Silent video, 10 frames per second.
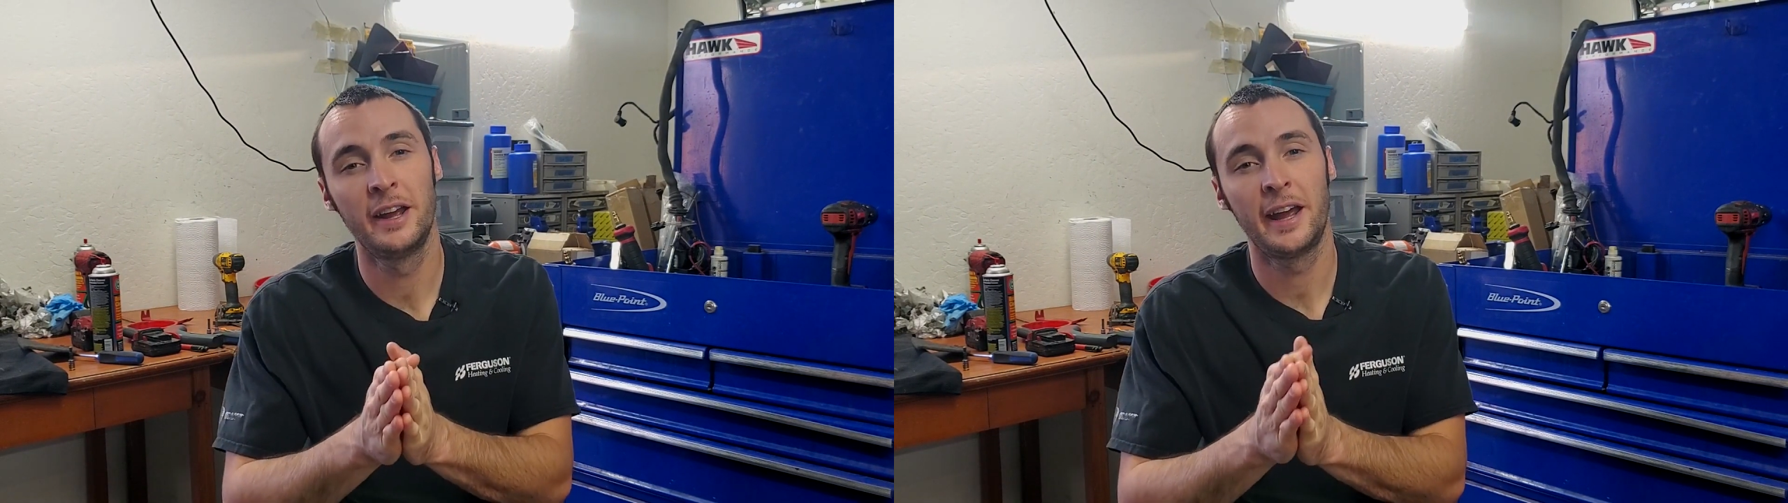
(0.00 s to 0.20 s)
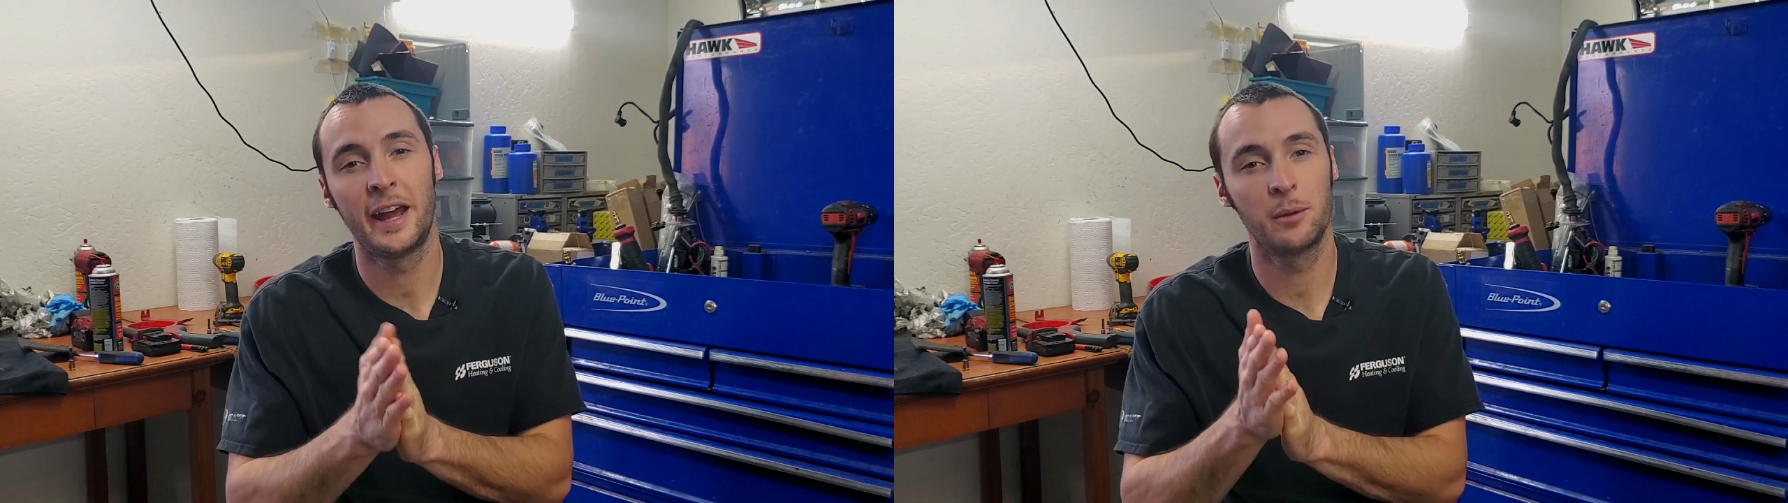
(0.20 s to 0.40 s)

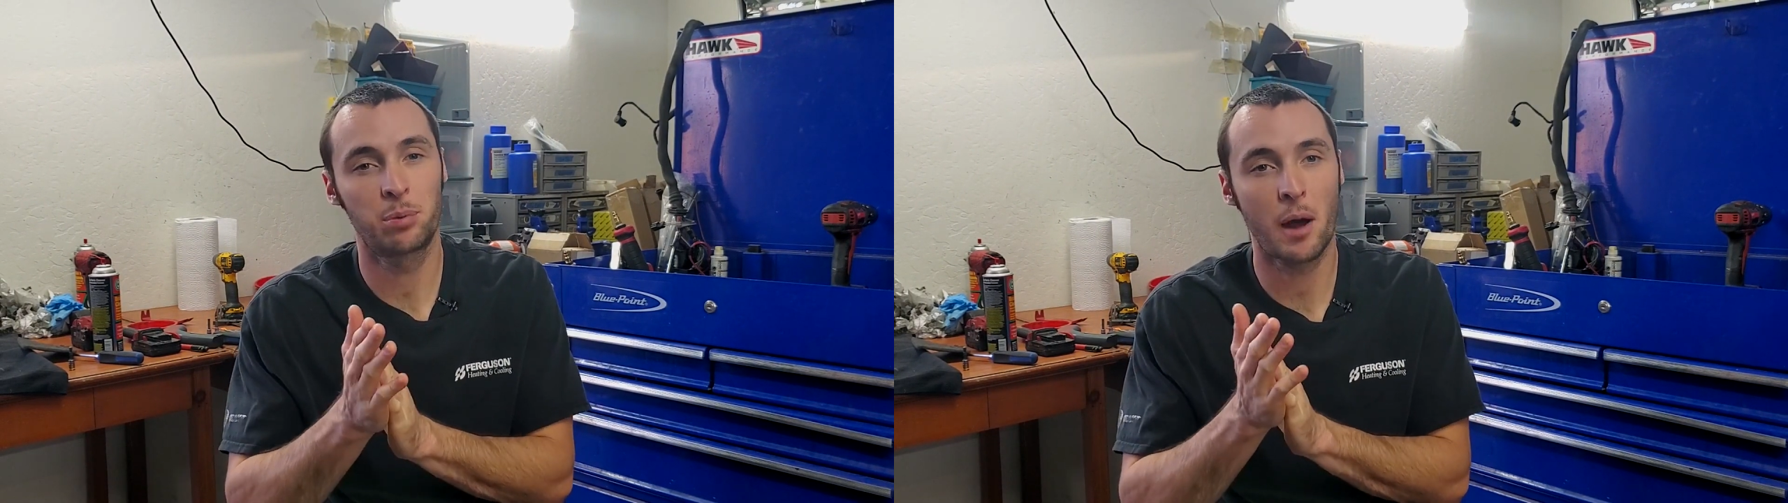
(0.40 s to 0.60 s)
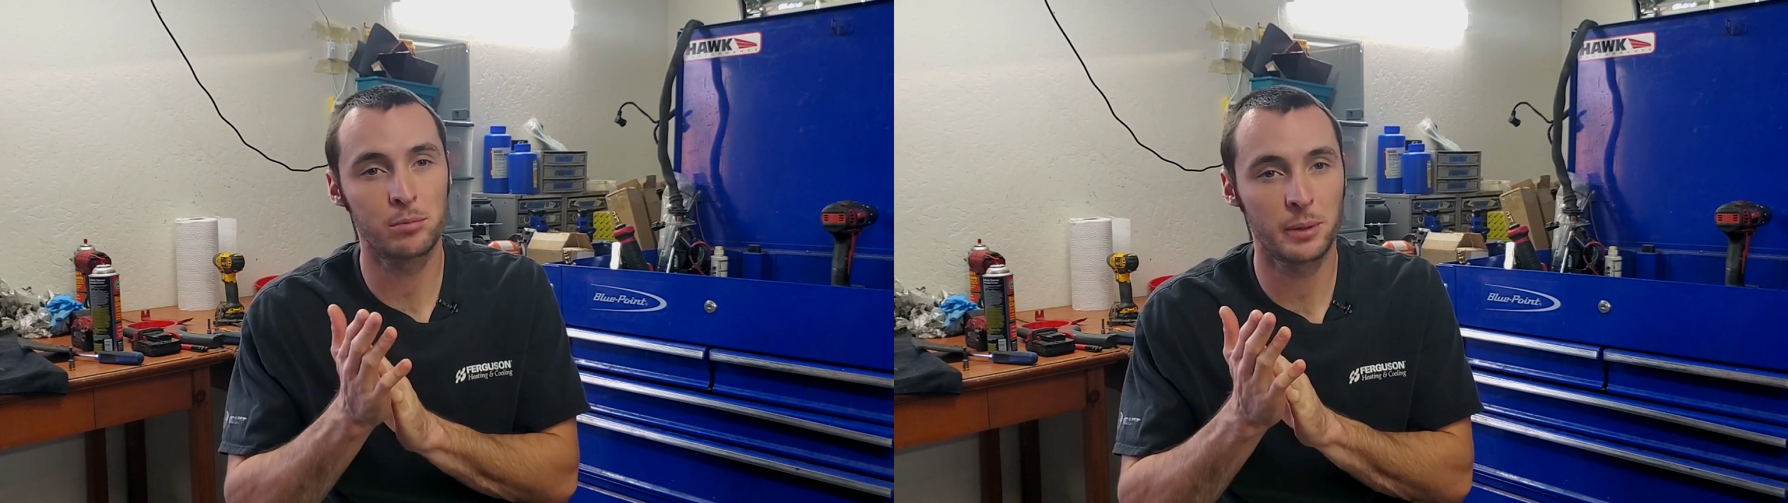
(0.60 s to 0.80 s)
and
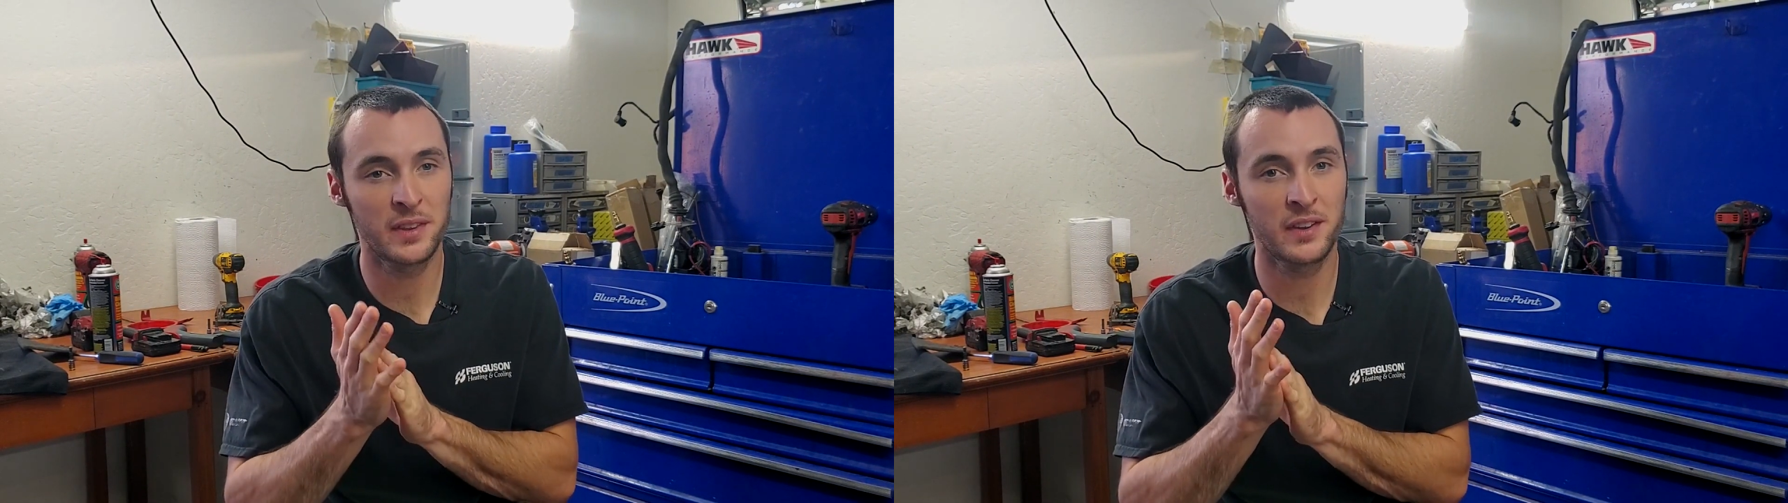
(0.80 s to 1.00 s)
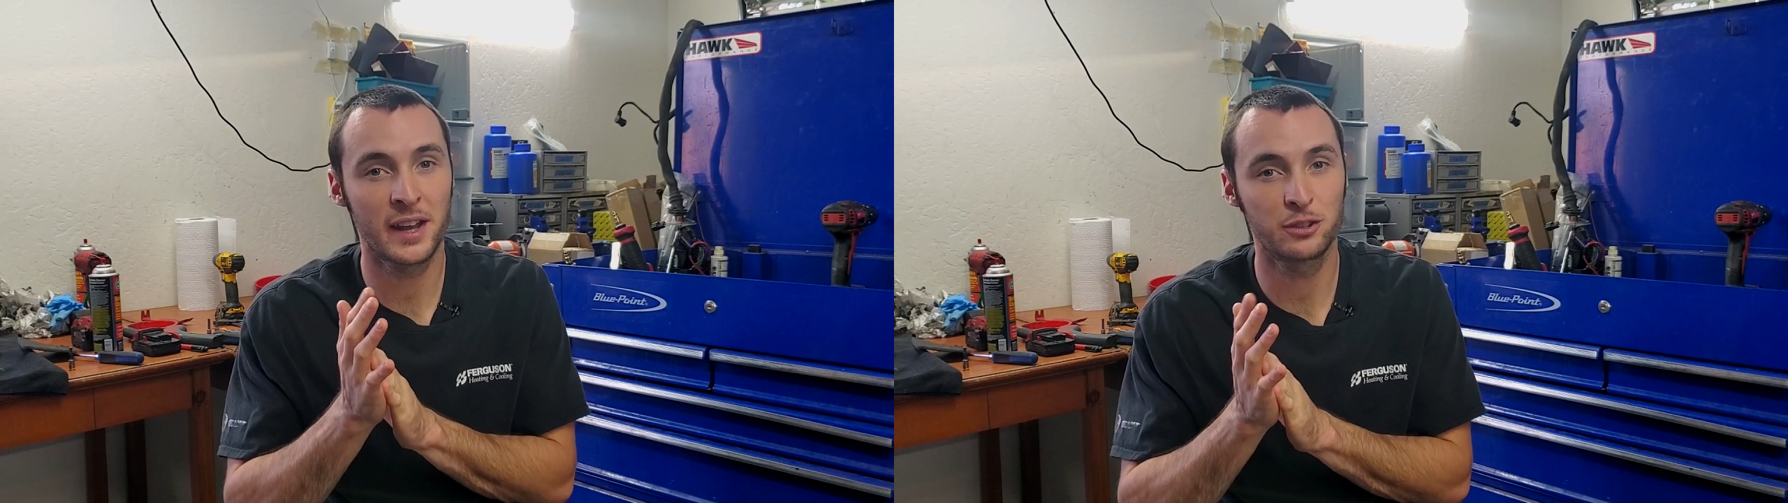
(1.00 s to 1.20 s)
probably in
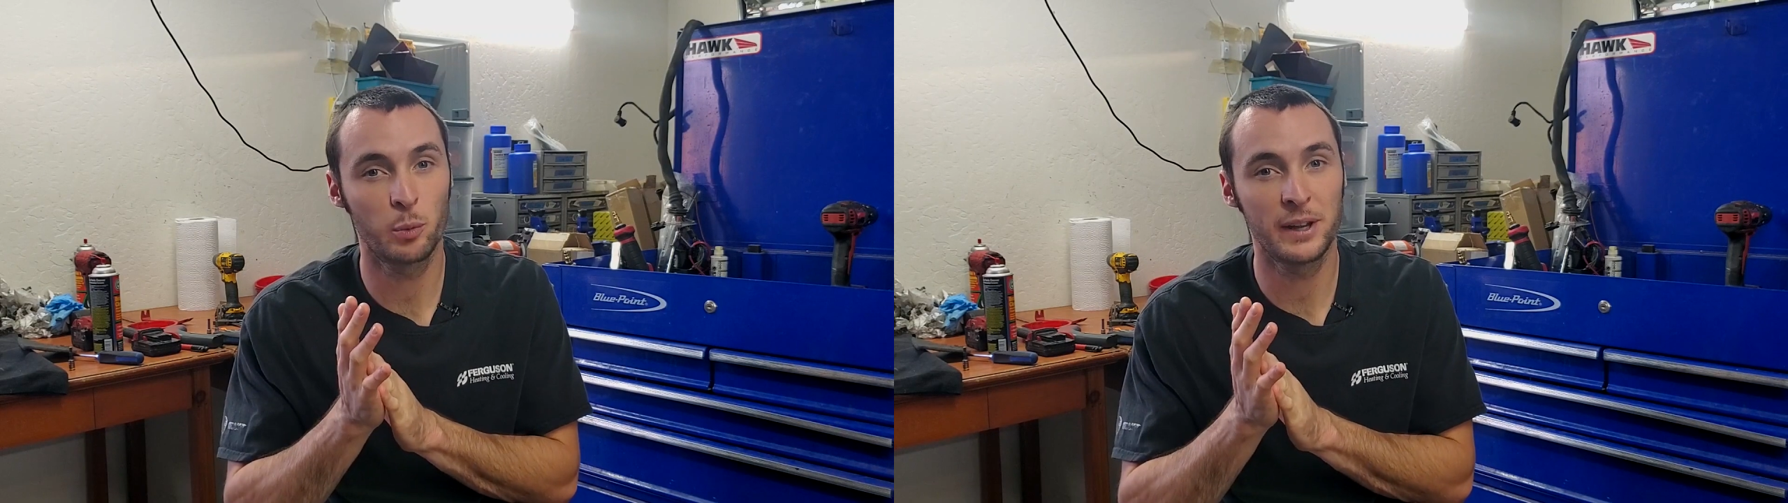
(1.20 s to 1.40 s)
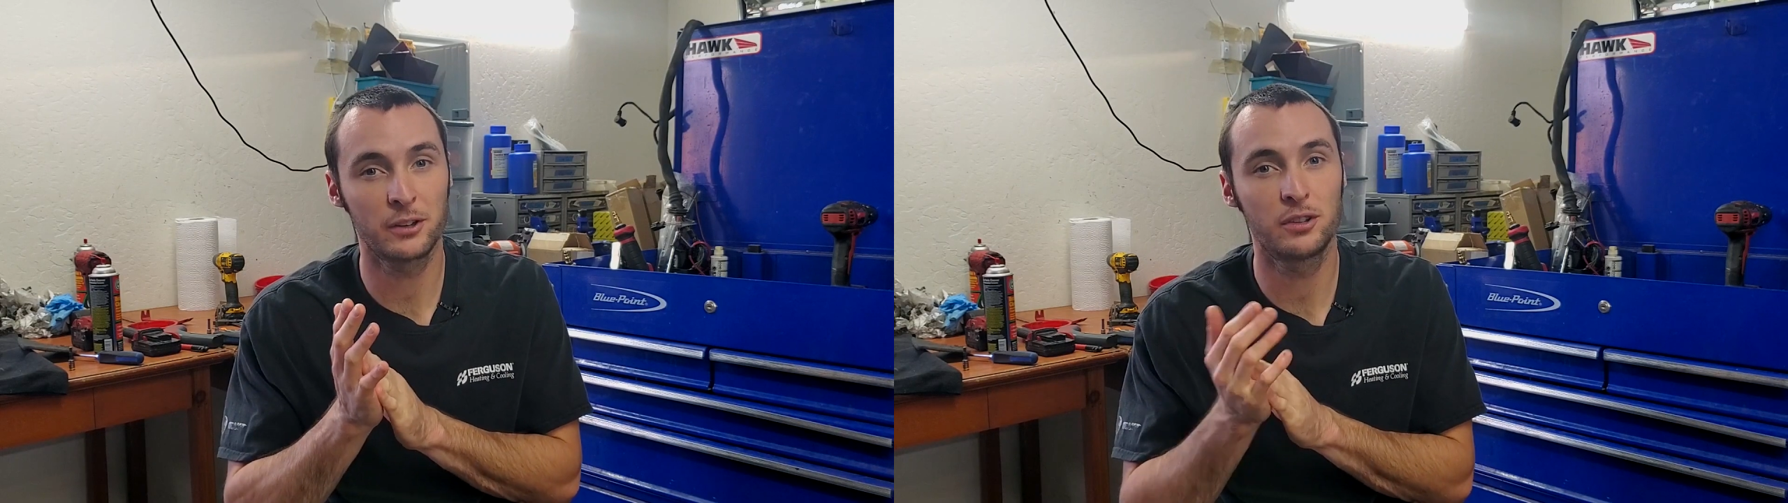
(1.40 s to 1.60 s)
the next
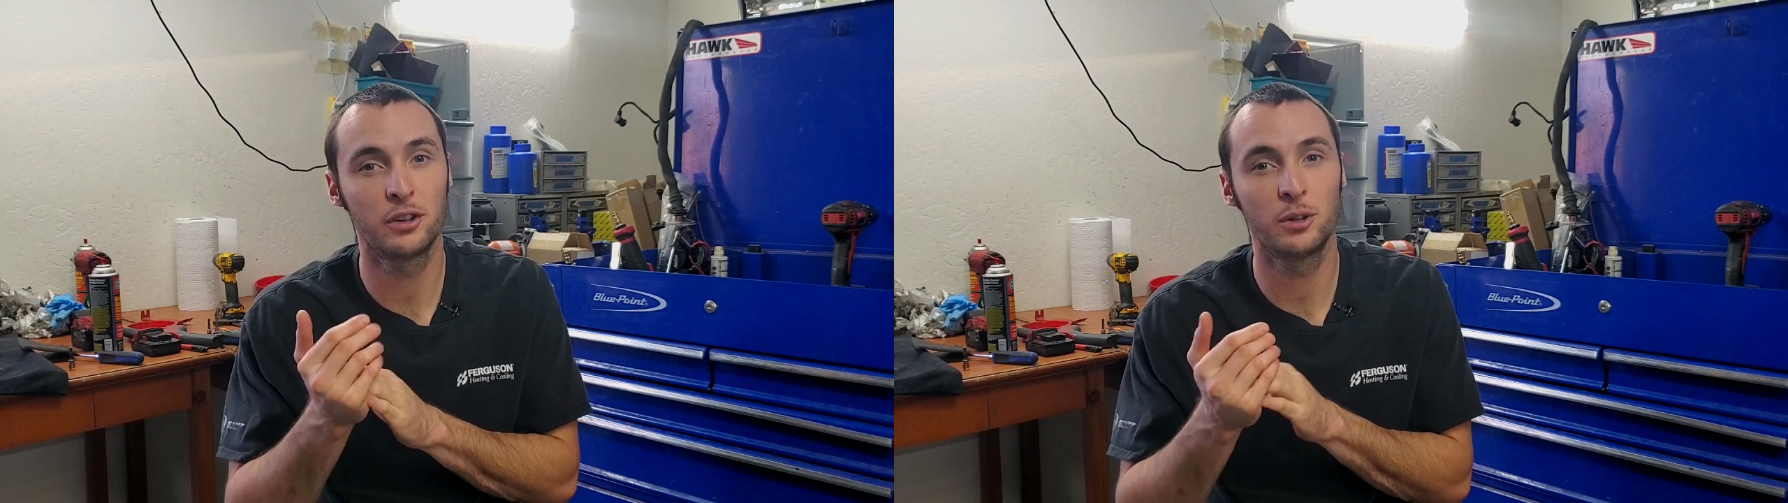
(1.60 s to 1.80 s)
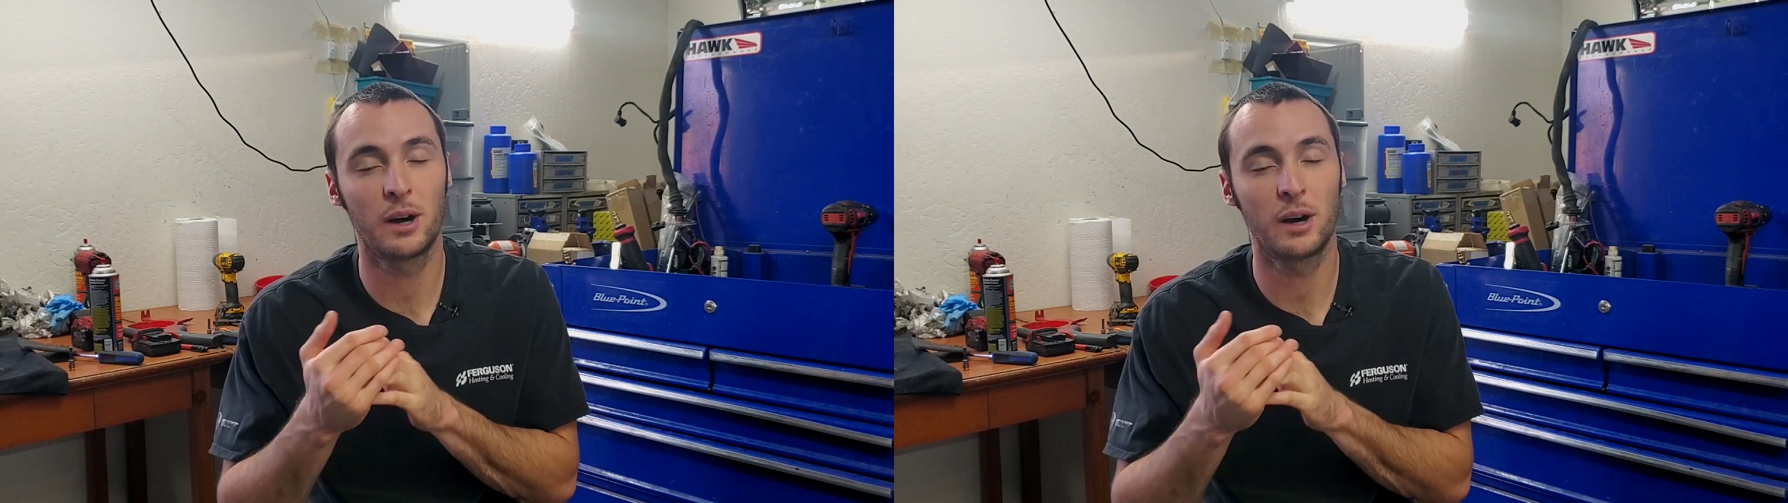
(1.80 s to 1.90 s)
week or two,